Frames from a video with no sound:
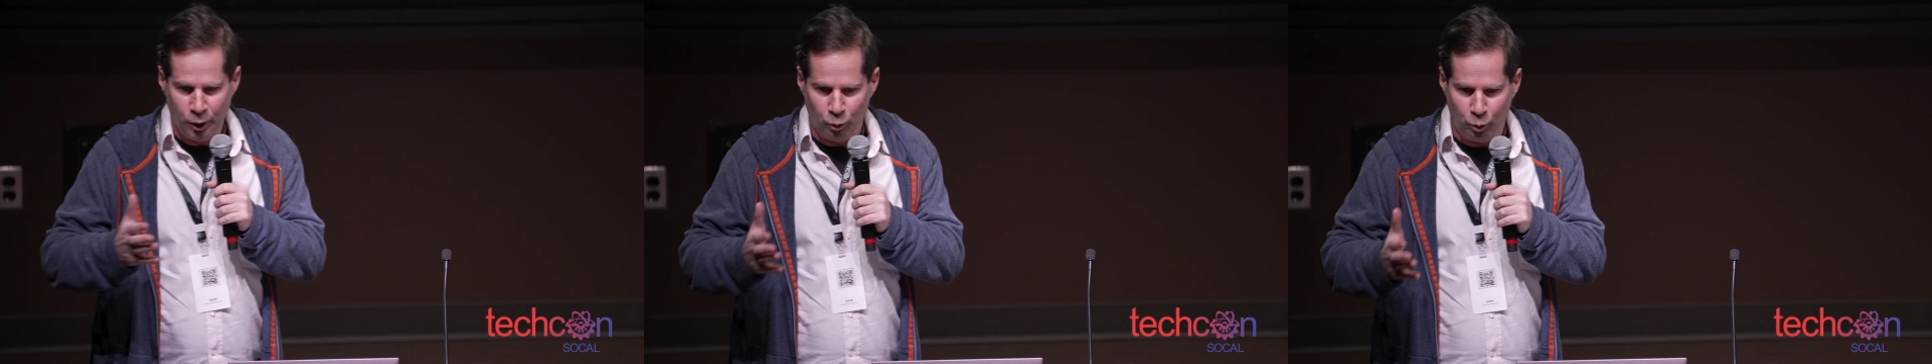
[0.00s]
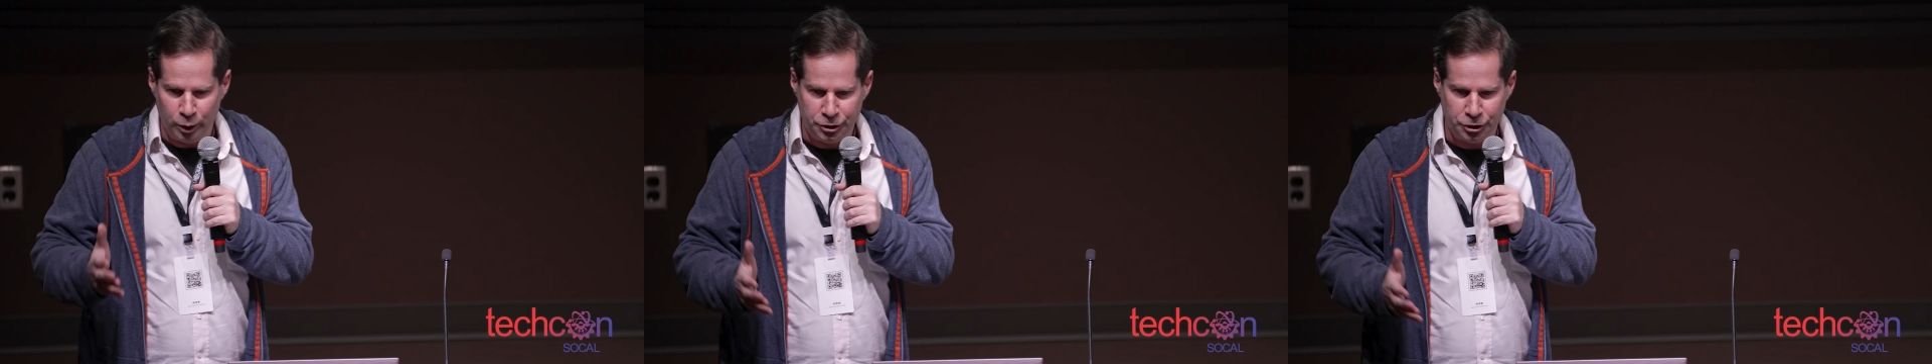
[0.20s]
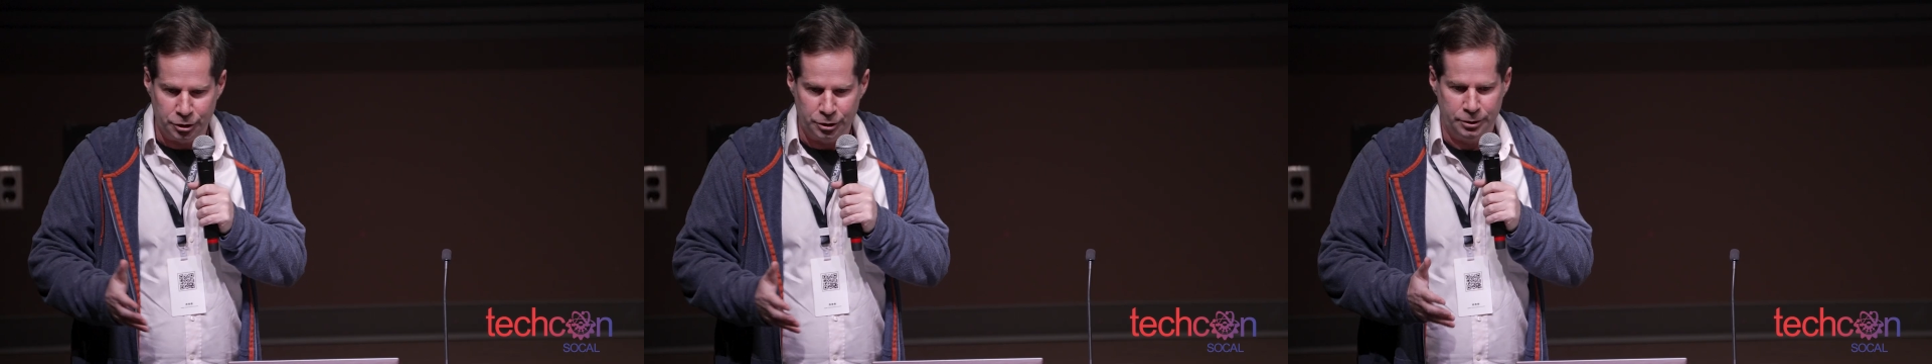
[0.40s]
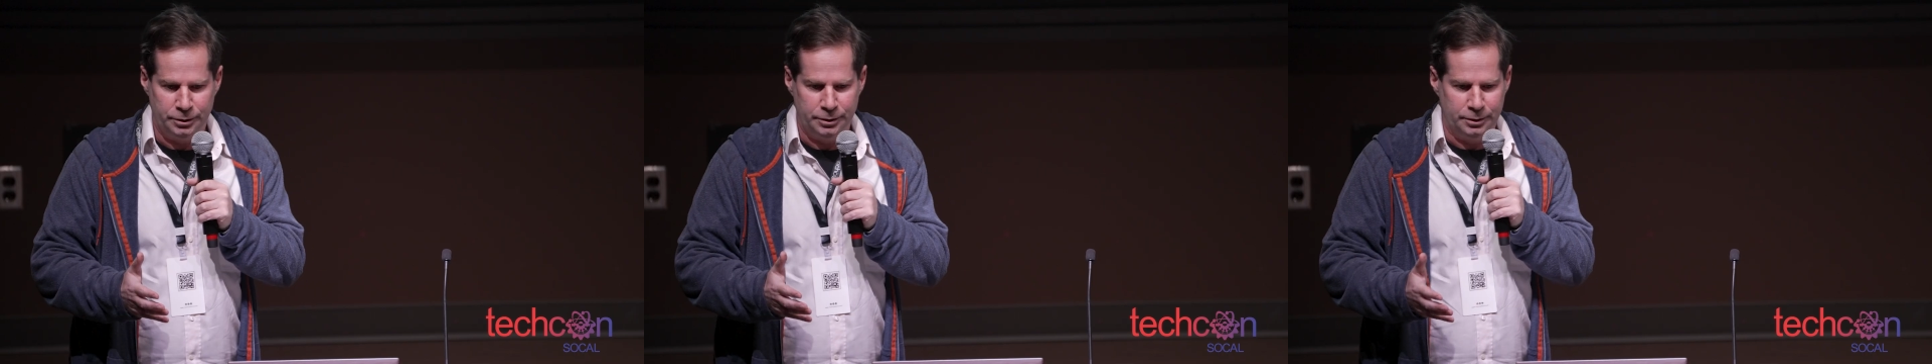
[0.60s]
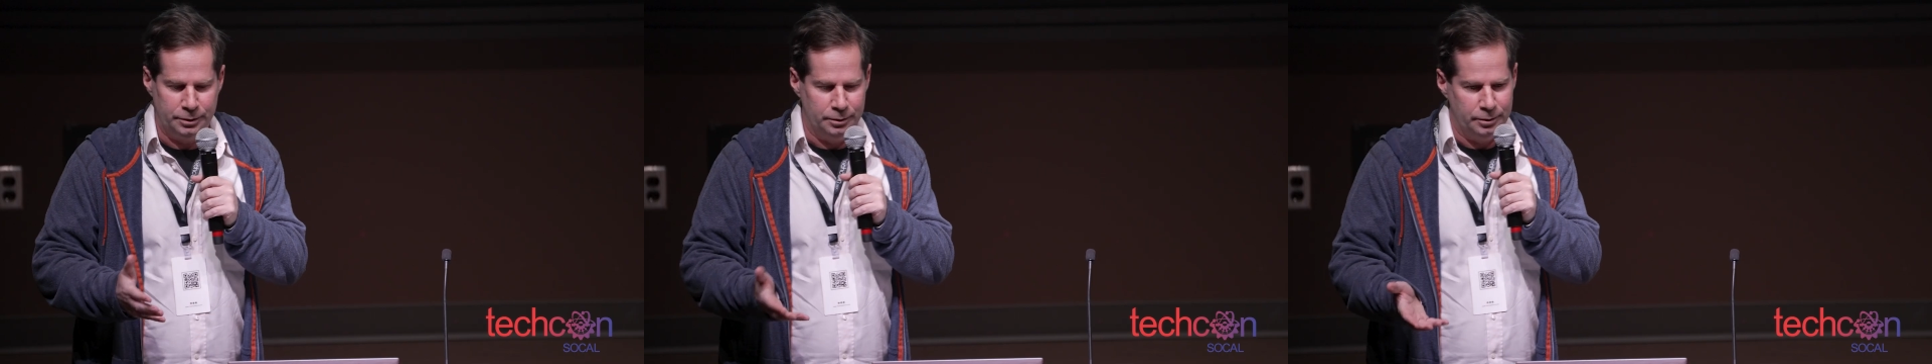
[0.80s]
which
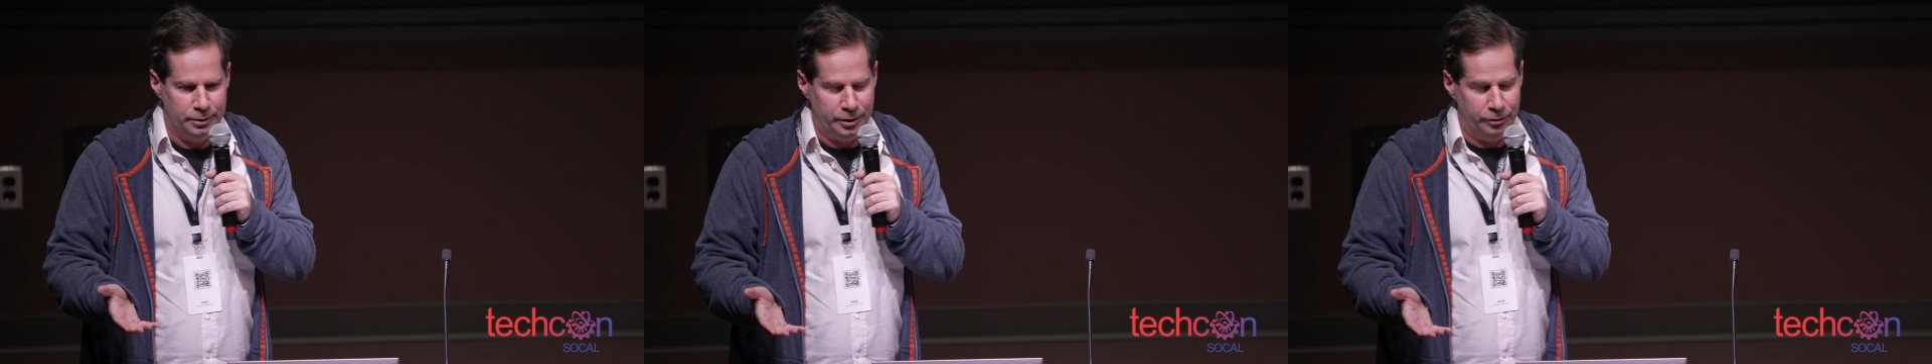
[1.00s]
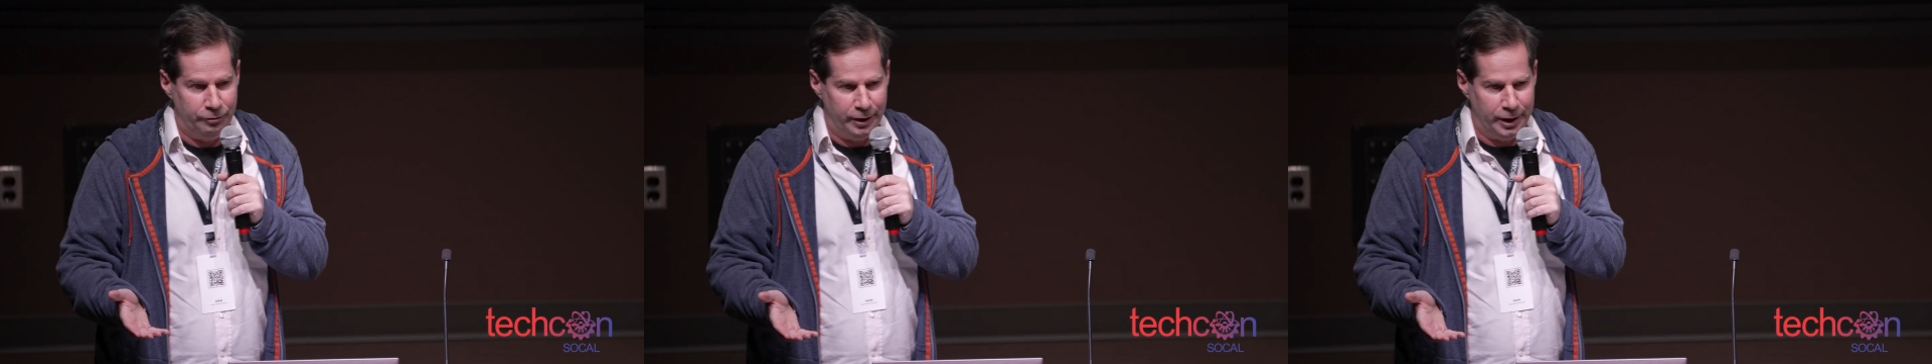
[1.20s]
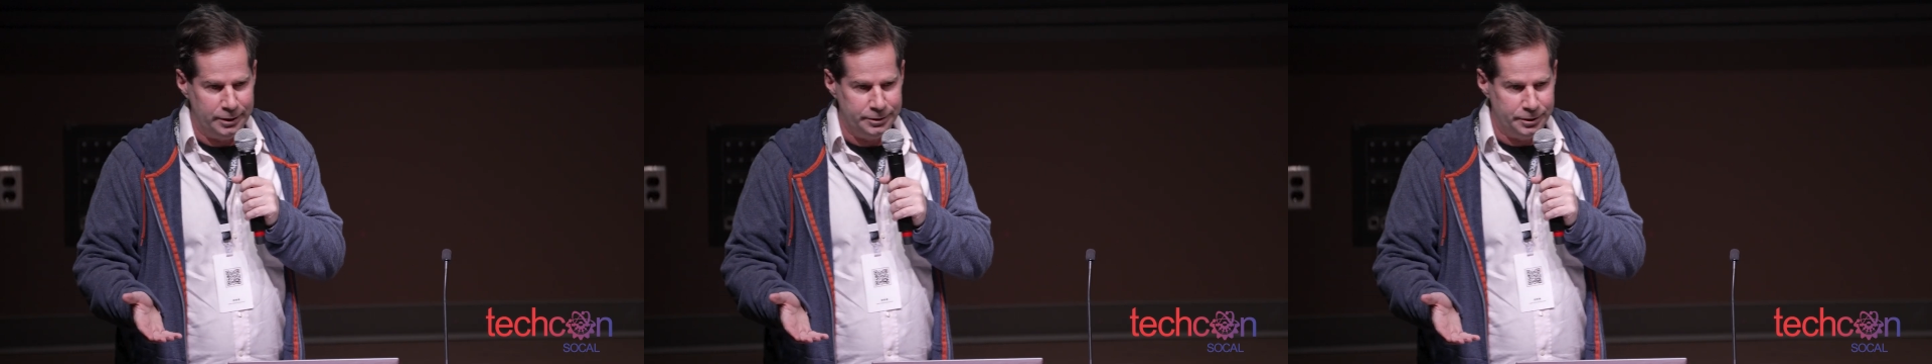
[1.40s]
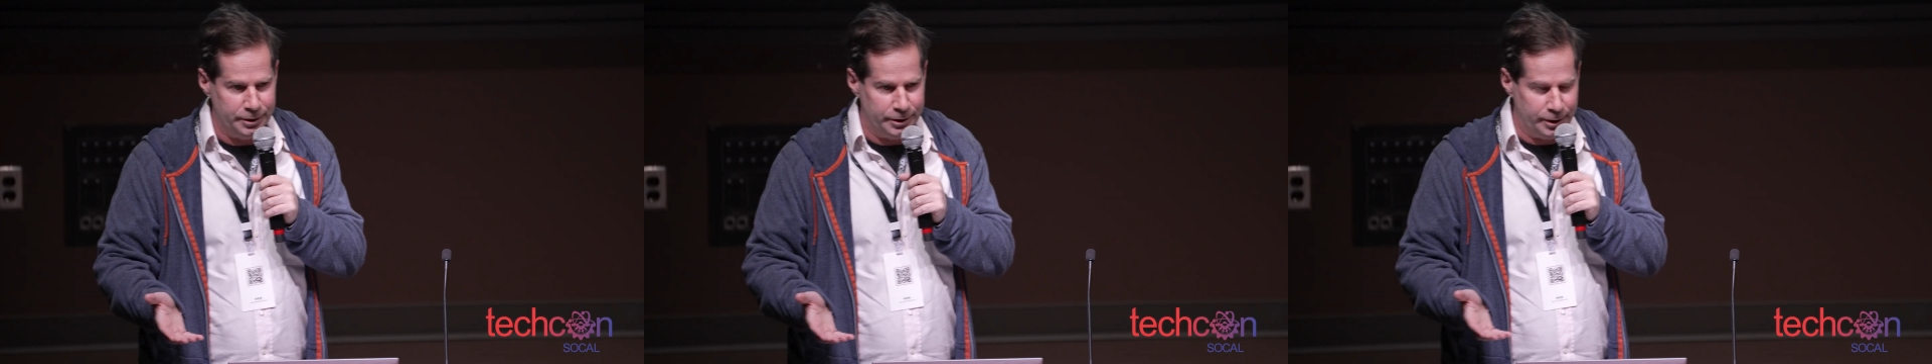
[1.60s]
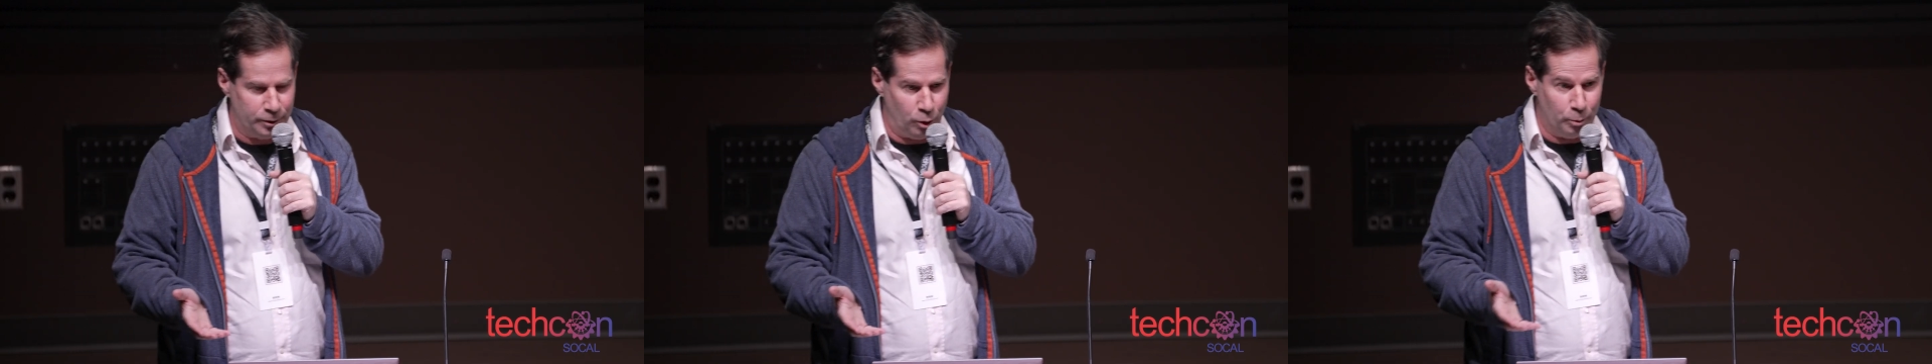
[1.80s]
defines the